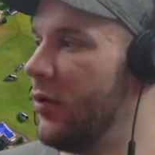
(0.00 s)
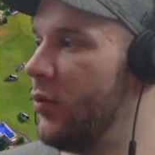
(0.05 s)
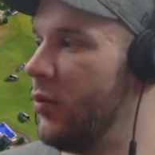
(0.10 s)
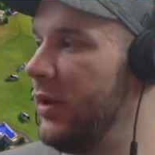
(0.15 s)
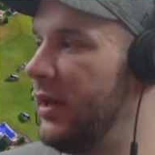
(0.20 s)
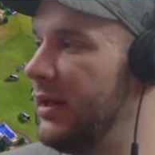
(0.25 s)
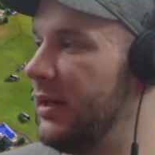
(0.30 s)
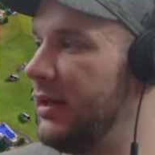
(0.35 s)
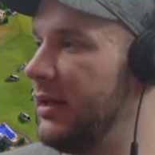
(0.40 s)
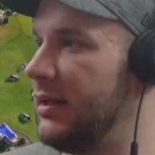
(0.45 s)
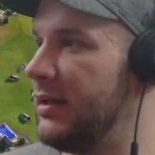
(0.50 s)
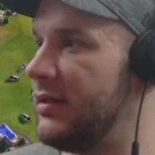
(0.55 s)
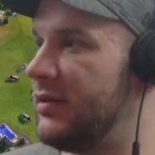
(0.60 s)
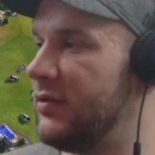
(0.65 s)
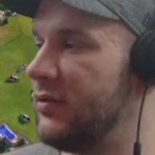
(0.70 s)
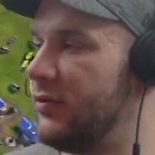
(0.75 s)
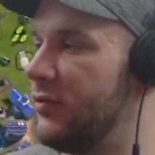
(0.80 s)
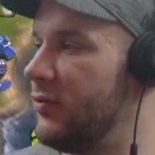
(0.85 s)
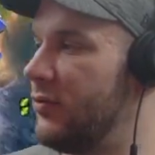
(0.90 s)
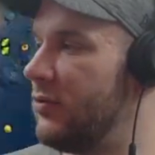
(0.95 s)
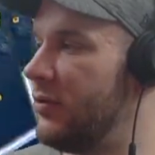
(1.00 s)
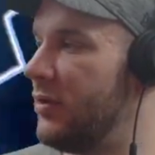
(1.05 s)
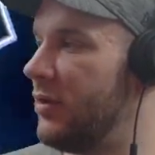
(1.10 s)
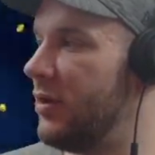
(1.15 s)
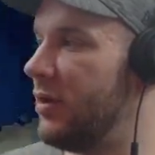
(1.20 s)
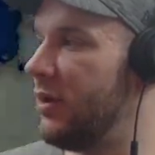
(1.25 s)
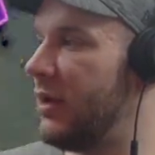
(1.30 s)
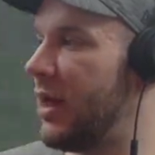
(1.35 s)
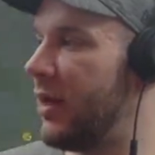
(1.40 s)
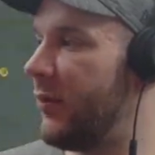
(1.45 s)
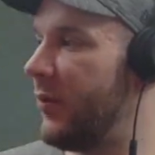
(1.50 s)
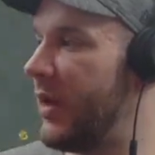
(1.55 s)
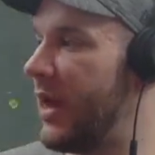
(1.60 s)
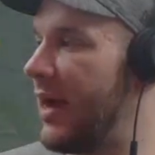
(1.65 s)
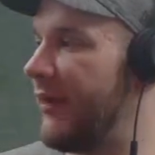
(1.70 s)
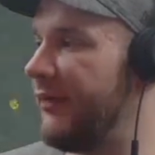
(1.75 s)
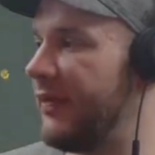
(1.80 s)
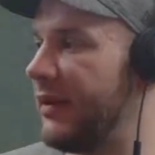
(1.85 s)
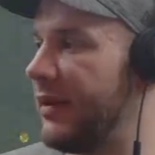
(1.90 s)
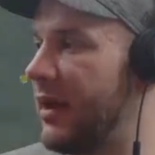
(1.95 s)
We need to, now that we
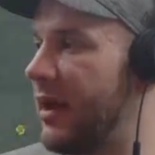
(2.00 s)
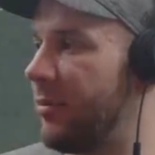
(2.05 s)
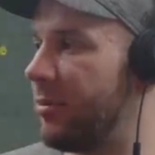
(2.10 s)
have the